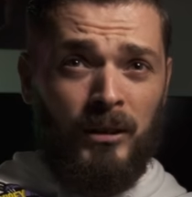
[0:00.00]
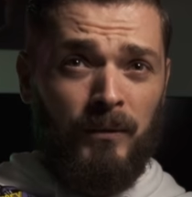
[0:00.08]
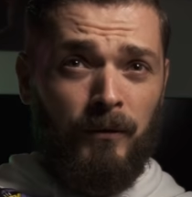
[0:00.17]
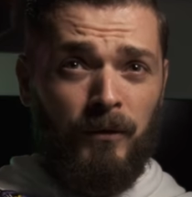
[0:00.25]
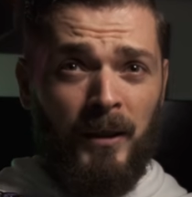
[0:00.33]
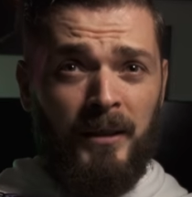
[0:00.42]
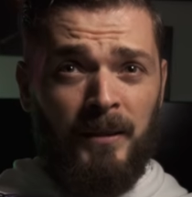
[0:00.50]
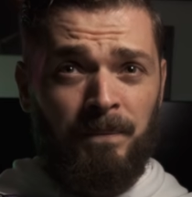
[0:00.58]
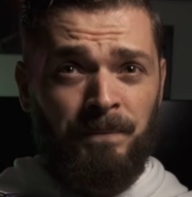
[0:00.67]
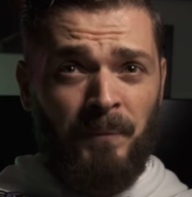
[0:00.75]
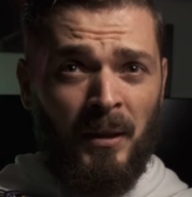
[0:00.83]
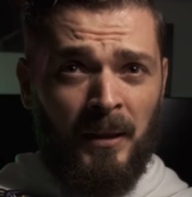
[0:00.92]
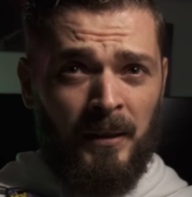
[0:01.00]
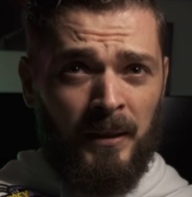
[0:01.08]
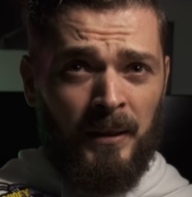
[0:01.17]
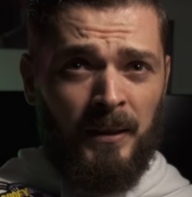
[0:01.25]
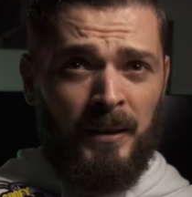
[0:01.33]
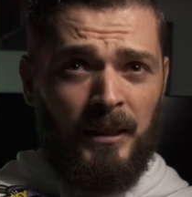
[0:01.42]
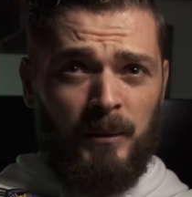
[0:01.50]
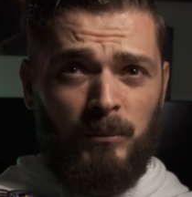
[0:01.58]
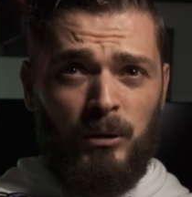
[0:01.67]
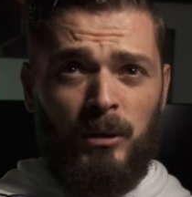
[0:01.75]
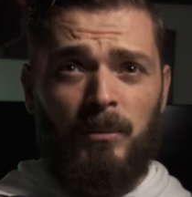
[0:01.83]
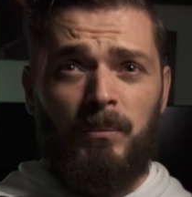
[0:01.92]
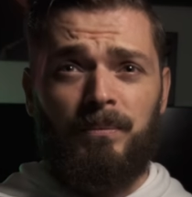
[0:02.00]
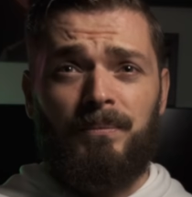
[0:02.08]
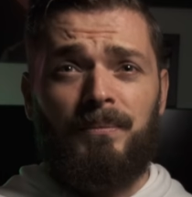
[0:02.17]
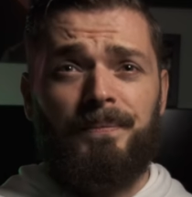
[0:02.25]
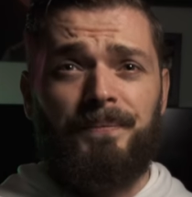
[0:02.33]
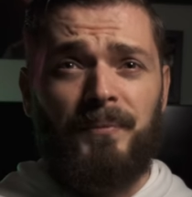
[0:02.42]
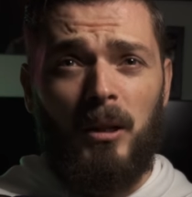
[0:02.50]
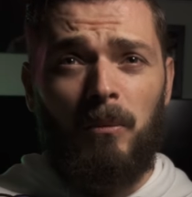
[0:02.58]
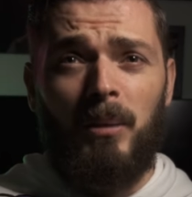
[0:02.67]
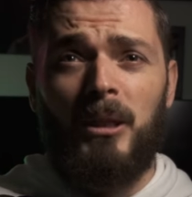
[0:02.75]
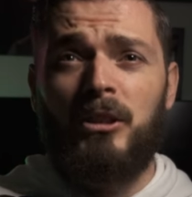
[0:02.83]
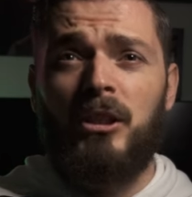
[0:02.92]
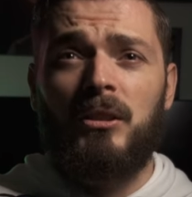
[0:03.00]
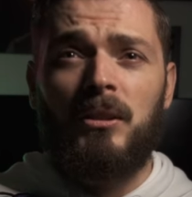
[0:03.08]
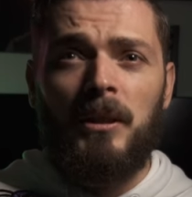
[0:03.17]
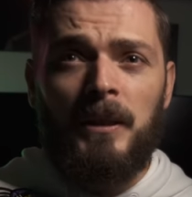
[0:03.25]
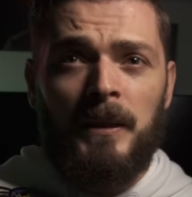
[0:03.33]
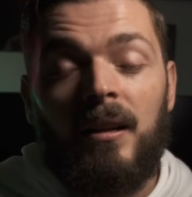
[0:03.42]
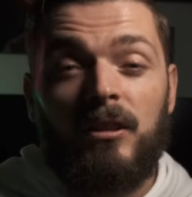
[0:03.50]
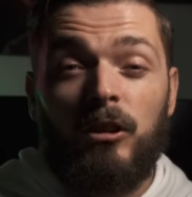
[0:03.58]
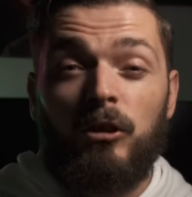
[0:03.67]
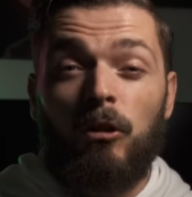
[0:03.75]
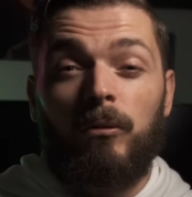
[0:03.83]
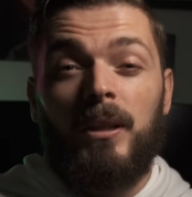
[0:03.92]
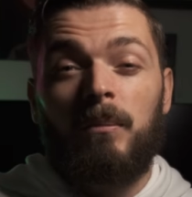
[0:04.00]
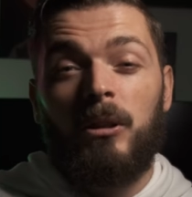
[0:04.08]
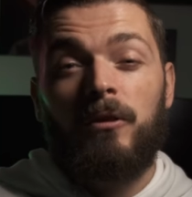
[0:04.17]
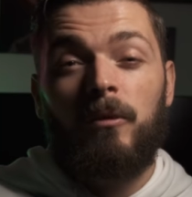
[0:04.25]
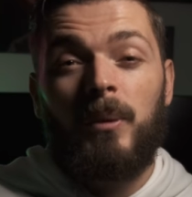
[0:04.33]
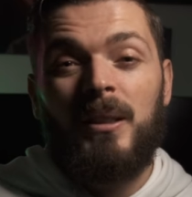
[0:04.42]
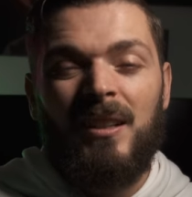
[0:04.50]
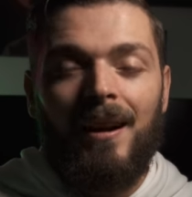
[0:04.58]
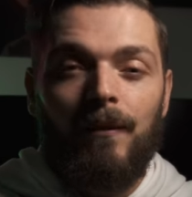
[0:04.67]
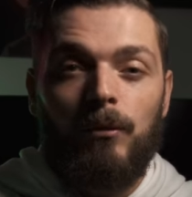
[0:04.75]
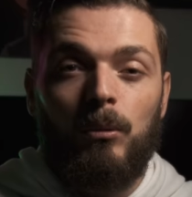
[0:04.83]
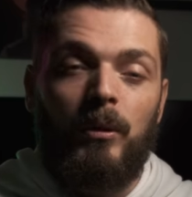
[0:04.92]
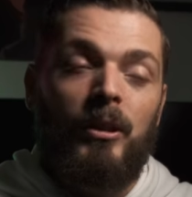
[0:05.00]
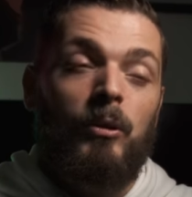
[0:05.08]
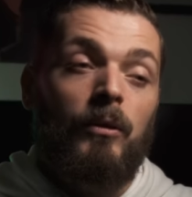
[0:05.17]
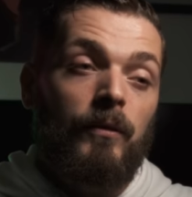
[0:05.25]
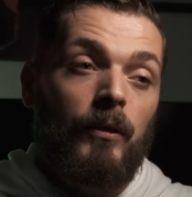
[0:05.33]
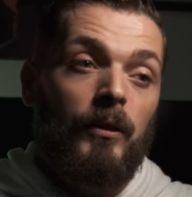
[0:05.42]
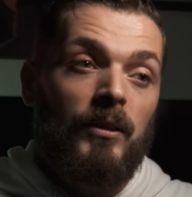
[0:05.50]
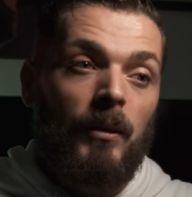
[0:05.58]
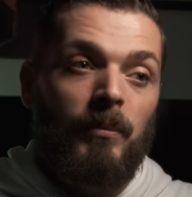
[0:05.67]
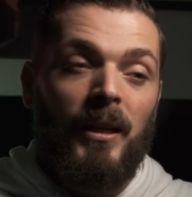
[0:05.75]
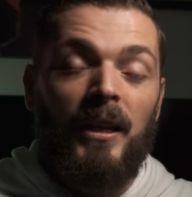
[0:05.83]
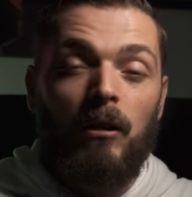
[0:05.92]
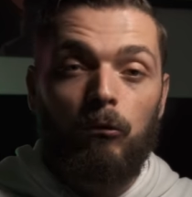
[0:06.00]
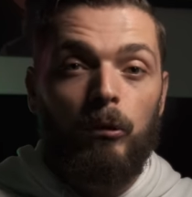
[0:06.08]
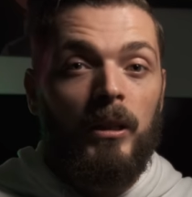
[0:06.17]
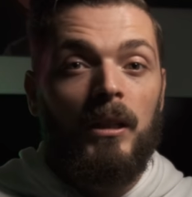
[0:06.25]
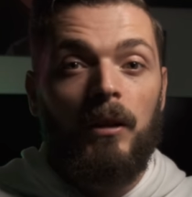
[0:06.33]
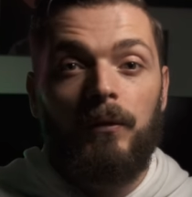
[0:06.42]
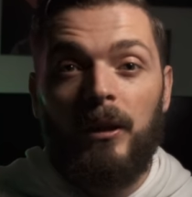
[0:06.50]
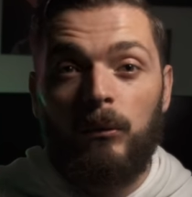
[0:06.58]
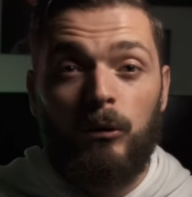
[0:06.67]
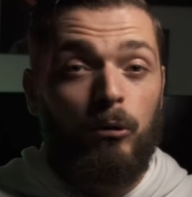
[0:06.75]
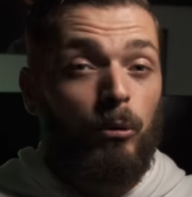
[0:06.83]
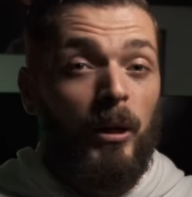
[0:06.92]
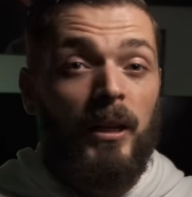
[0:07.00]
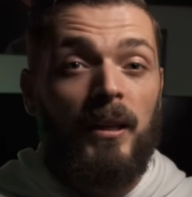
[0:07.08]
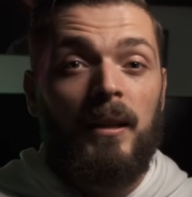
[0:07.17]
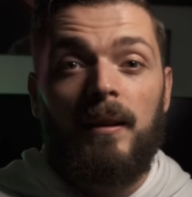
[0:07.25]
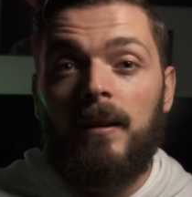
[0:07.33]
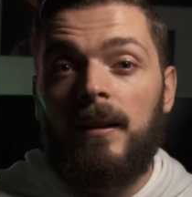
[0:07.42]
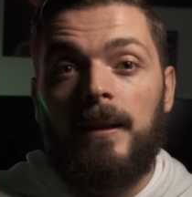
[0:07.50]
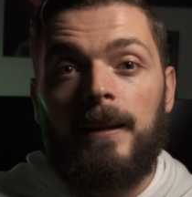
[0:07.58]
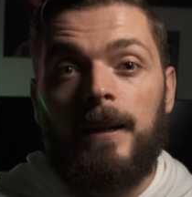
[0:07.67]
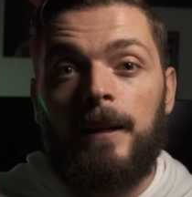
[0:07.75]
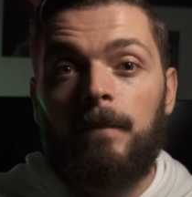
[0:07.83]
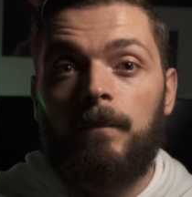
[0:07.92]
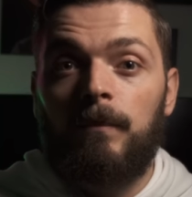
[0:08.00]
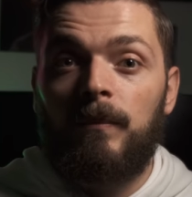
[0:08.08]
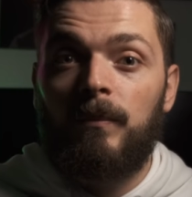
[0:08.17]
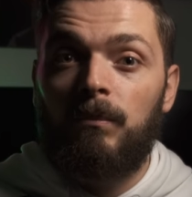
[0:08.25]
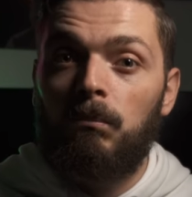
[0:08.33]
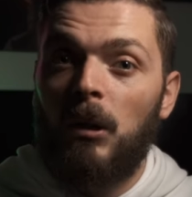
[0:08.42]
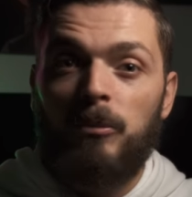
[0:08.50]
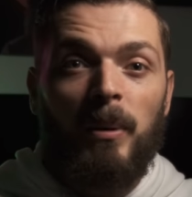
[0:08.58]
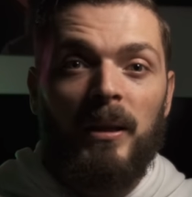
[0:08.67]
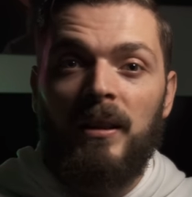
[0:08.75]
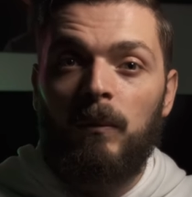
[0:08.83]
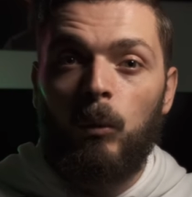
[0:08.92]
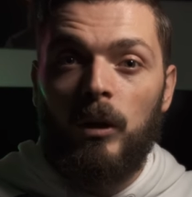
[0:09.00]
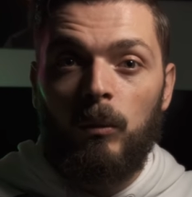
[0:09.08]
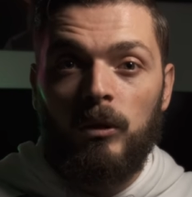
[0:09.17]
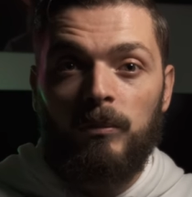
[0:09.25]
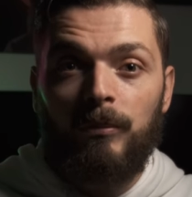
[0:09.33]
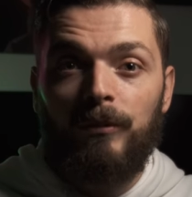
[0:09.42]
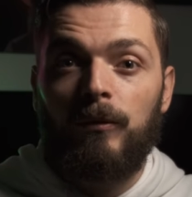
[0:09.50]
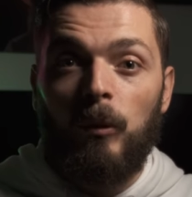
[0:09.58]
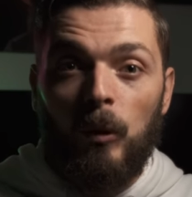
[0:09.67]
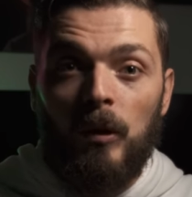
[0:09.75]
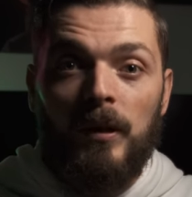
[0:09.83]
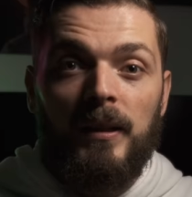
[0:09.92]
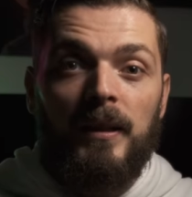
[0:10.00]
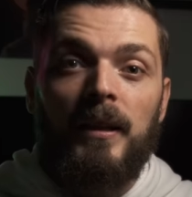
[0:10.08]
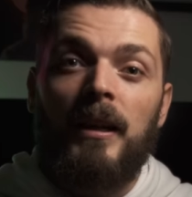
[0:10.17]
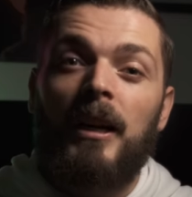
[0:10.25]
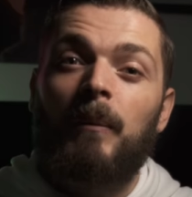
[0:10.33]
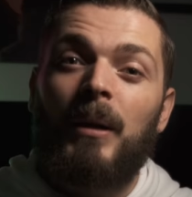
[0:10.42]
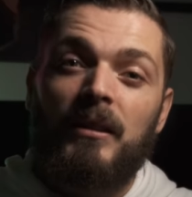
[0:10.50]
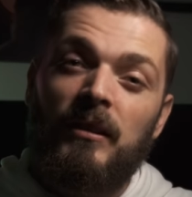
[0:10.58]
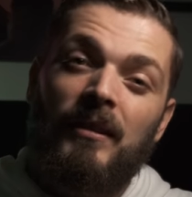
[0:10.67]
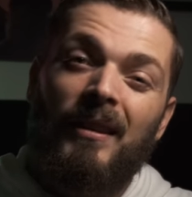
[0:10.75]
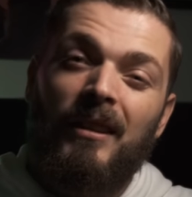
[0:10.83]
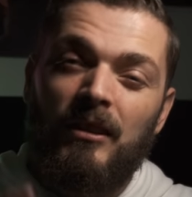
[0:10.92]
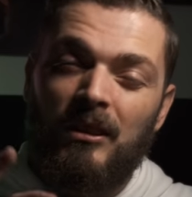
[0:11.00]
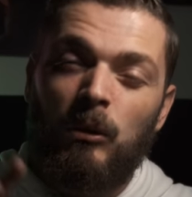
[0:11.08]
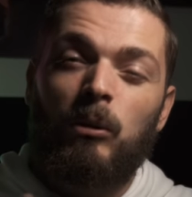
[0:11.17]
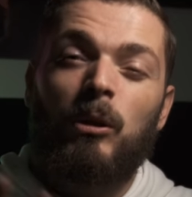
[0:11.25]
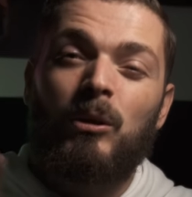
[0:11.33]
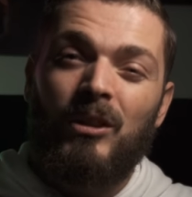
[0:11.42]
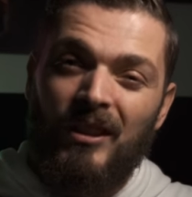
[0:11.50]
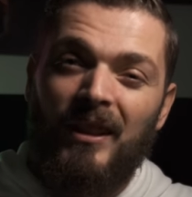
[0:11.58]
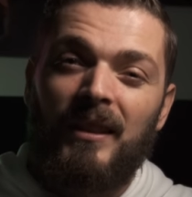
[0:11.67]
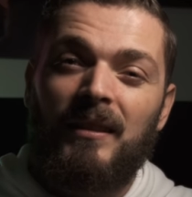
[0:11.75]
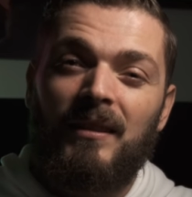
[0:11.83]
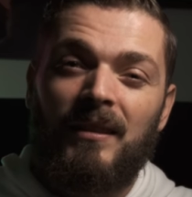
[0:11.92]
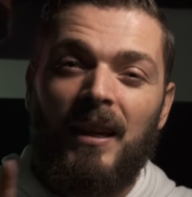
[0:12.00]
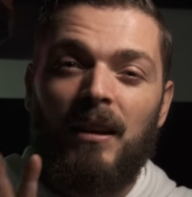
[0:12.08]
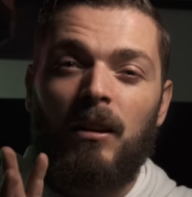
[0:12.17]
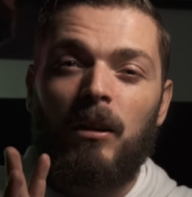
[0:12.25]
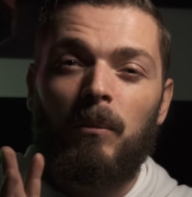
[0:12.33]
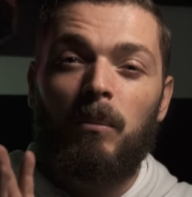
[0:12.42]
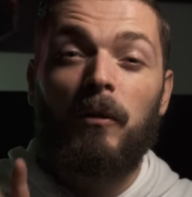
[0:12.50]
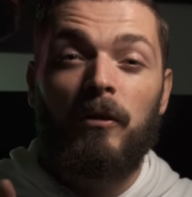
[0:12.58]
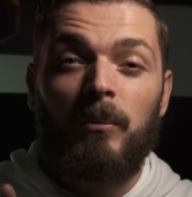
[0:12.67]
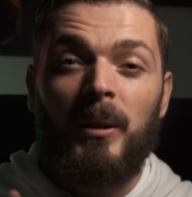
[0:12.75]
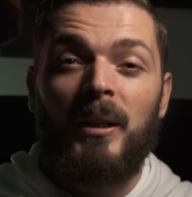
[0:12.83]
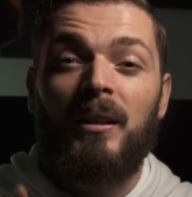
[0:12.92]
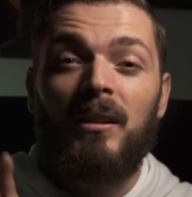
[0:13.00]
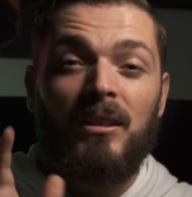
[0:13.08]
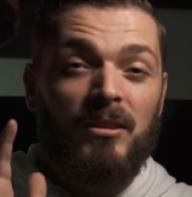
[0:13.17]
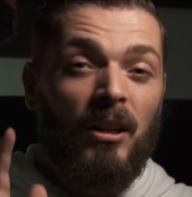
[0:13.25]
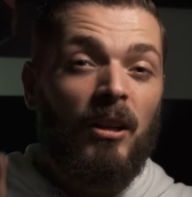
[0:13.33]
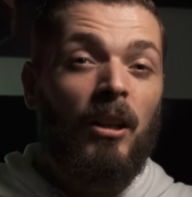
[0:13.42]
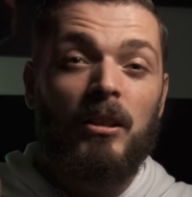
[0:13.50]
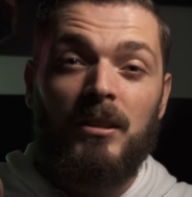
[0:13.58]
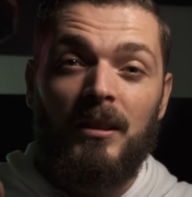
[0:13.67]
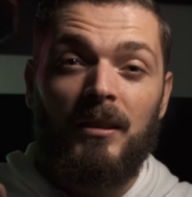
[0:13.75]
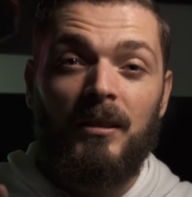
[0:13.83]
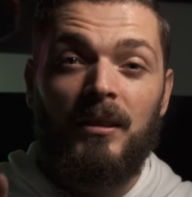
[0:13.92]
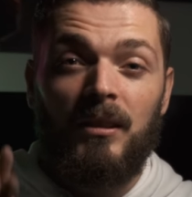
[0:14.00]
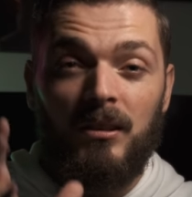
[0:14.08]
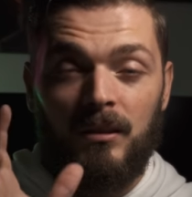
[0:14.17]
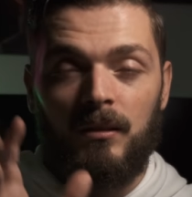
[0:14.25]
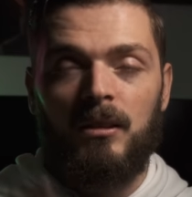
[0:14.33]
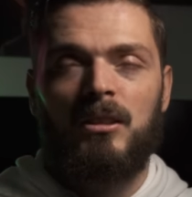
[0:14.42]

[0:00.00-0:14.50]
doesn't find it. Sorry, got bad chest. So there's not really much for me to cover on the autofocus update. I really loved it. It was great. Much better than what it was before. But as I said, there's still those things that bother me. The sunglasses